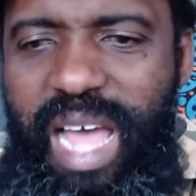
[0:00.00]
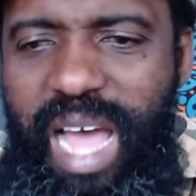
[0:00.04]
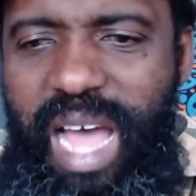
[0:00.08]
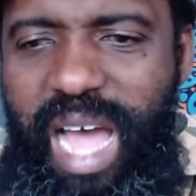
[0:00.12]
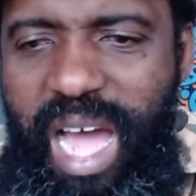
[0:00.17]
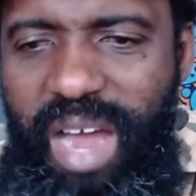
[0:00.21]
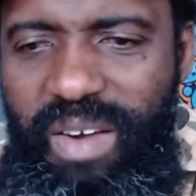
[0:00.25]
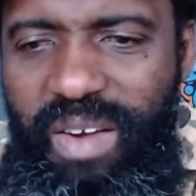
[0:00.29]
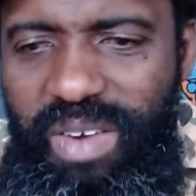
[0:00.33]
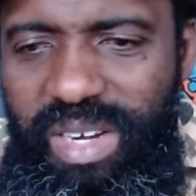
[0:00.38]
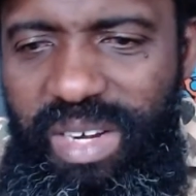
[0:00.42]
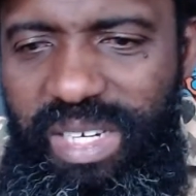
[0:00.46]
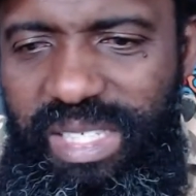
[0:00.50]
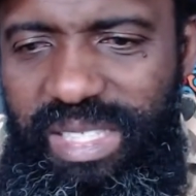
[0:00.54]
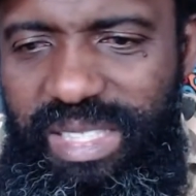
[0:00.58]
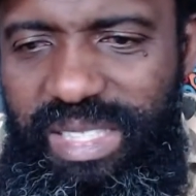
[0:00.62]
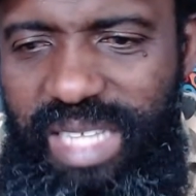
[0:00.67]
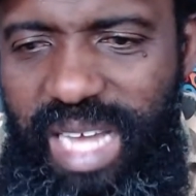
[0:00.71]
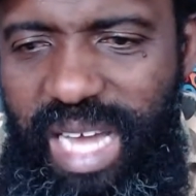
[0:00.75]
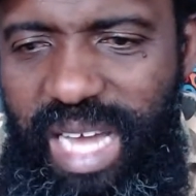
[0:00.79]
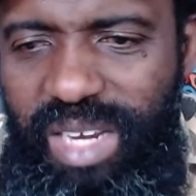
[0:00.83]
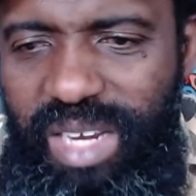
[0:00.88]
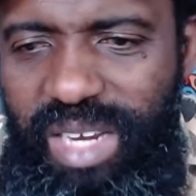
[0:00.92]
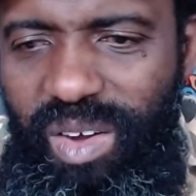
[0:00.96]
are
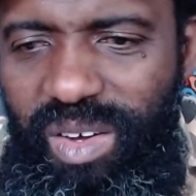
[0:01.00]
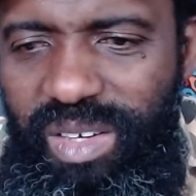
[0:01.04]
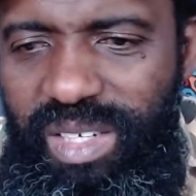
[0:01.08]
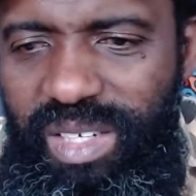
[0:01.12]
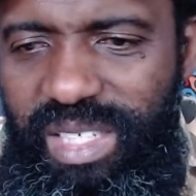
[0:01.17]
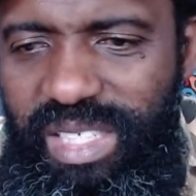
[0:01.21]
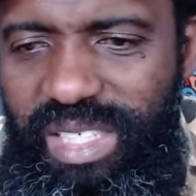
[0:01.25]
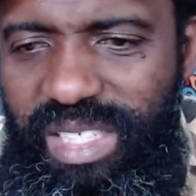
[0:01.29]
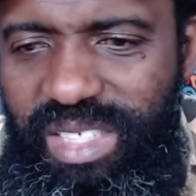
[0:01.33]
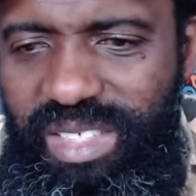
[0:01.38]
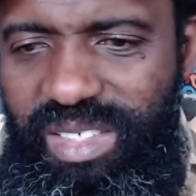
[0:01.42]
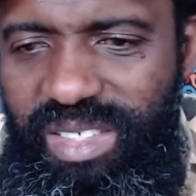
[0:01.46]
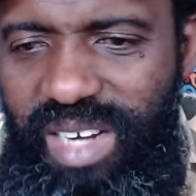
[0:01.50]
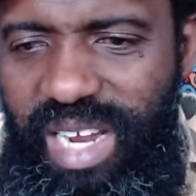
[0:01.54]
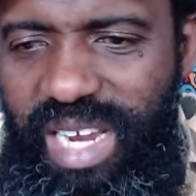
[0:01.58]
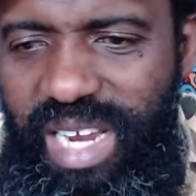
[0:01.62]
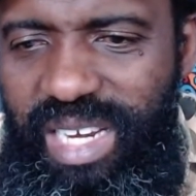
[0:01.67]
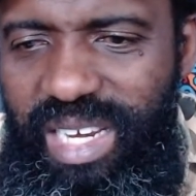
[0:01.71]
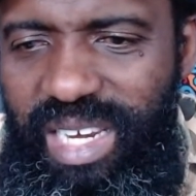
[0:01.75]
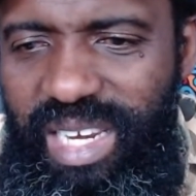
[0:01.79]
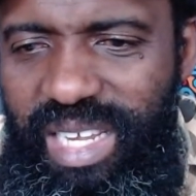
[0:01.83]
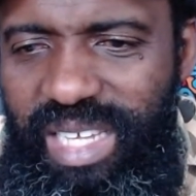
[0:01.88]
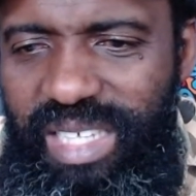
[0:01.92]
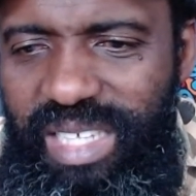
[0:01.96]
registered on the
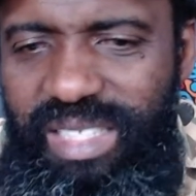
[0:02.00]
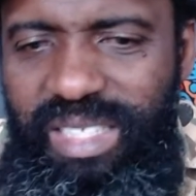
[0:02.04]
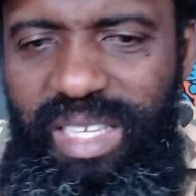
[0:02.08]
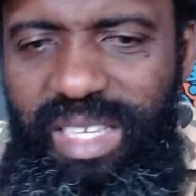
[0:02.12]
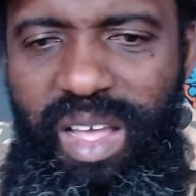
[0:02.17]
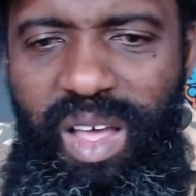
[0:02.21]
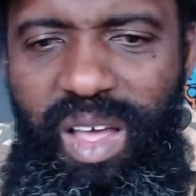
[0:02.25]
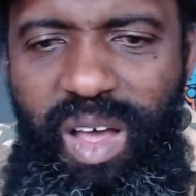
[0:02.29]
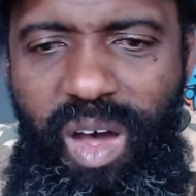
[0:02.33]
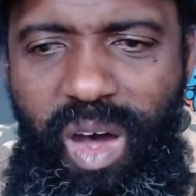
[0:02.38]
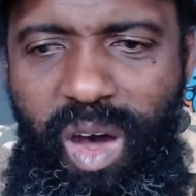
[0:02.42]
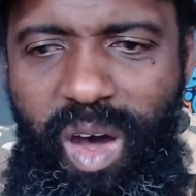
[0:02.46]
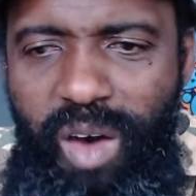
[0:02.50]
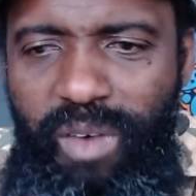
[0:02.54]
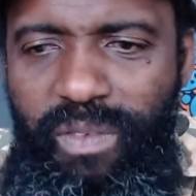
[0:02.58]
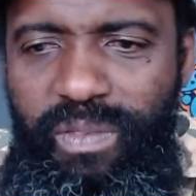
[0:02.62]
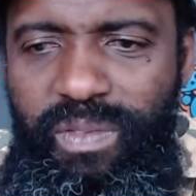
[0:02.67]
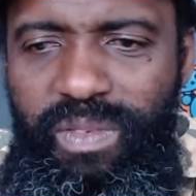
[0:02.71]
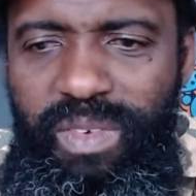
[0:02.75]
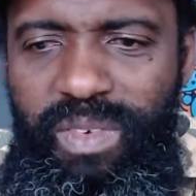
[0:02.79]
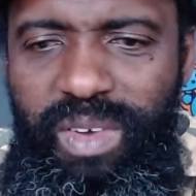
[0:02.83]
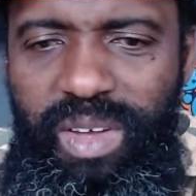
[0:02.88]
trend list of